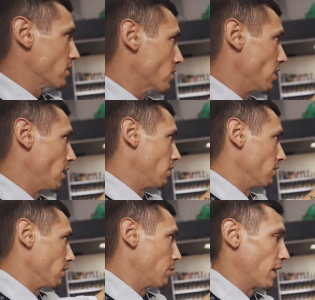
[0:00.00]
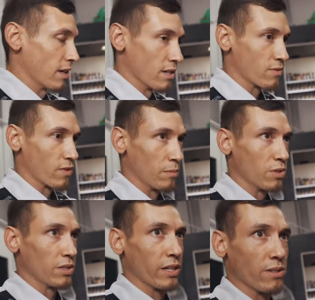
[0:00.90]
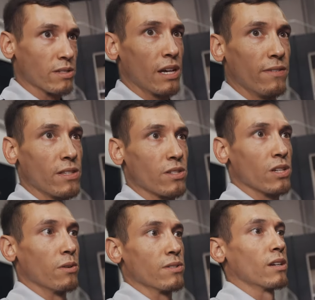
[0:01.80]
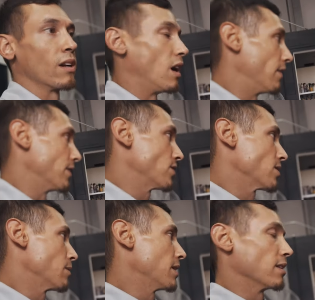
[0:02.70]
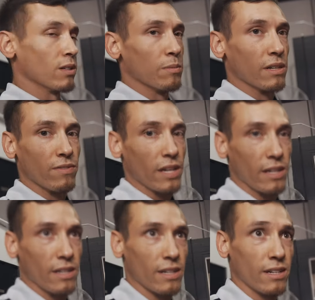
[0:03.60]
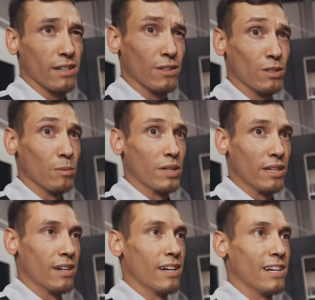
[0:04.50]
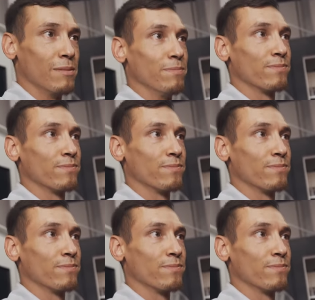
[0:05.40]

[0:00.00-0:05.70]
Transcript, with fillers: So the paint is from 2007, so it's gonna obviously be a little bit faded and a little bit um,